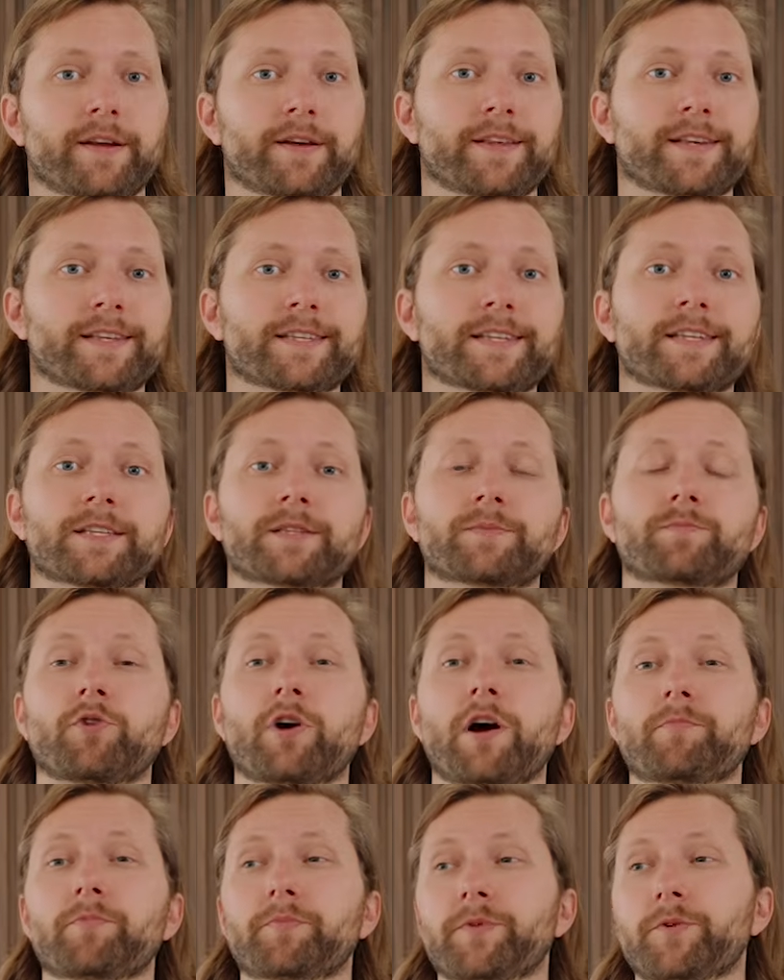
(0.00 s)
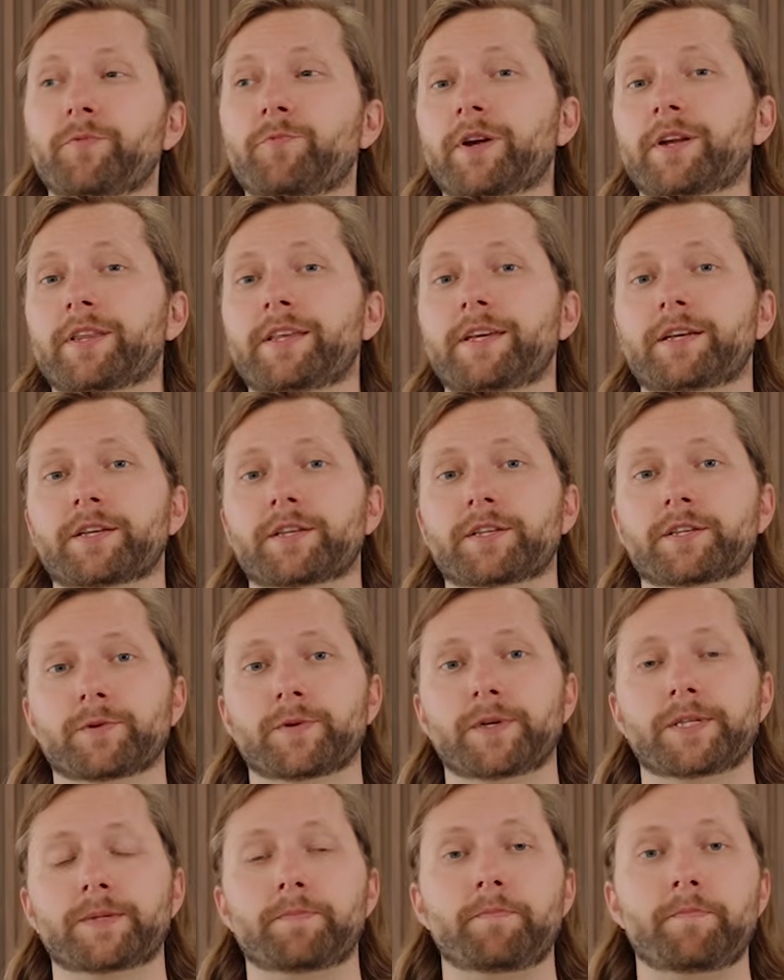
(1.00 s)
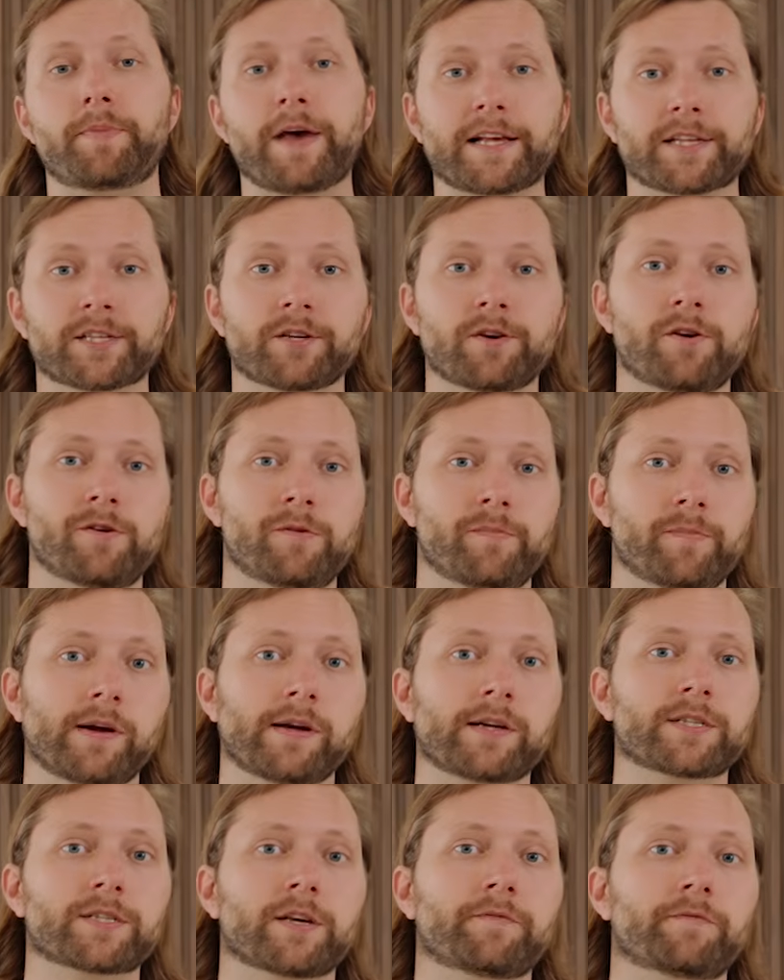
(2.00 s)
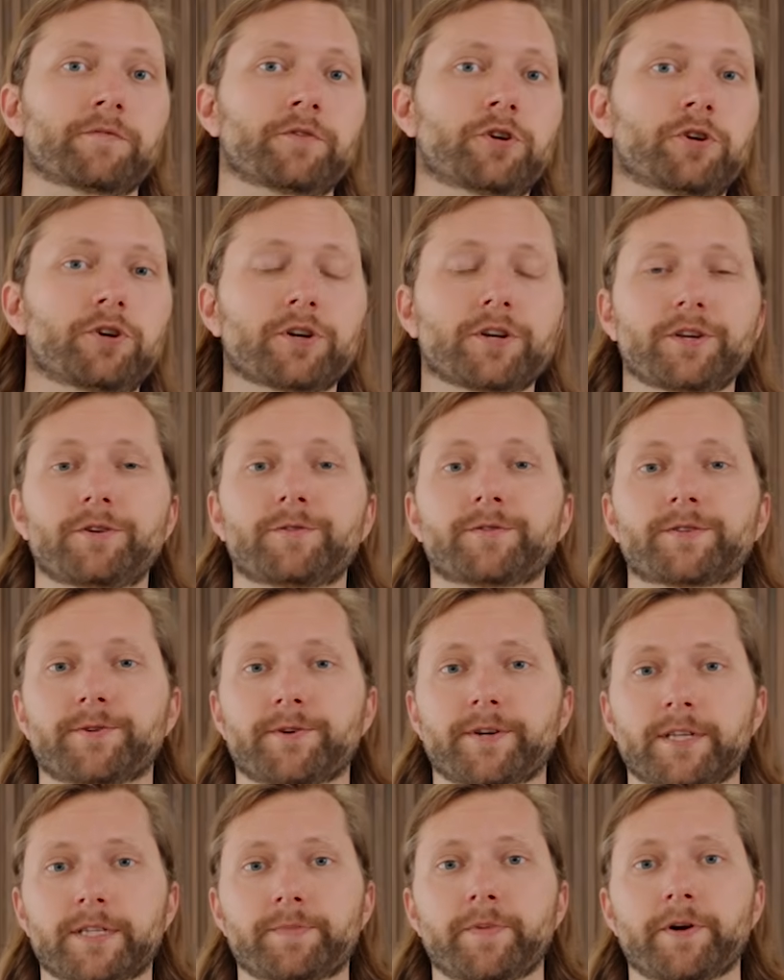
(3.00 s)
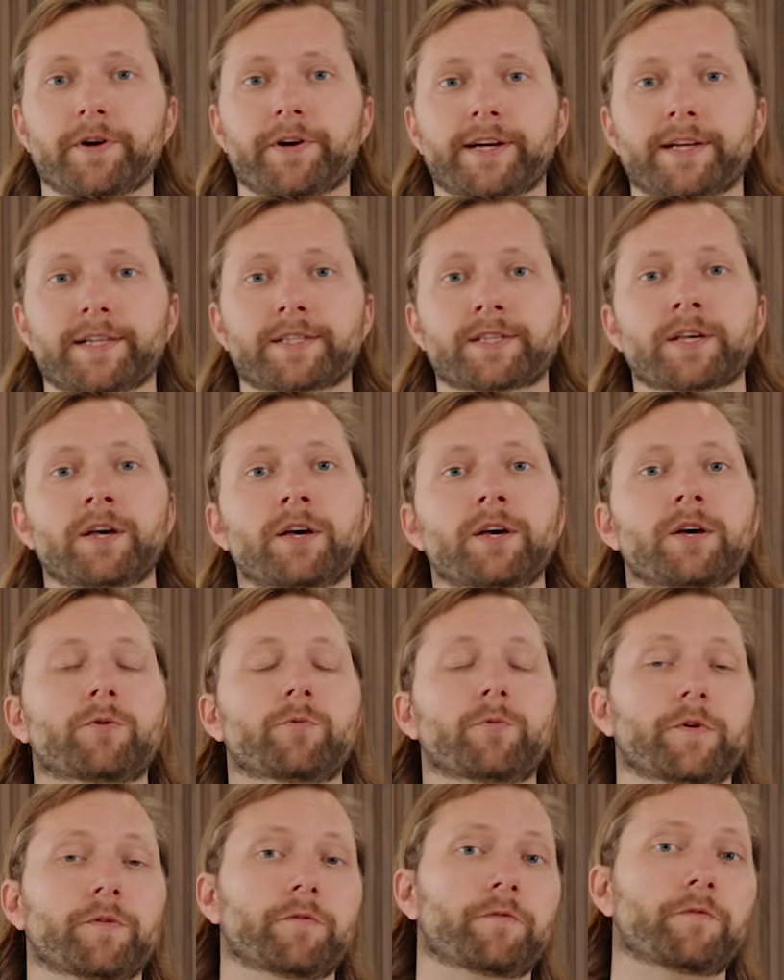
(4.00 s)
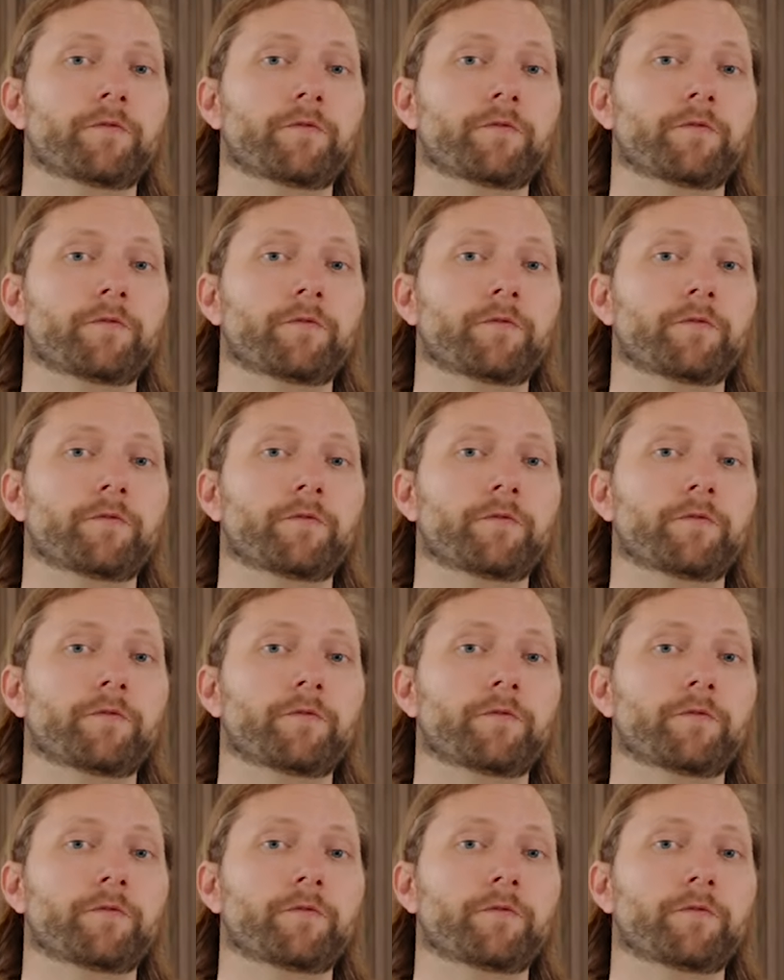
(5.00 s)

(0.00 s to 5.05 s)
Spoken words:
Now, this is probably one of the industry's best hallmarks of good user experience with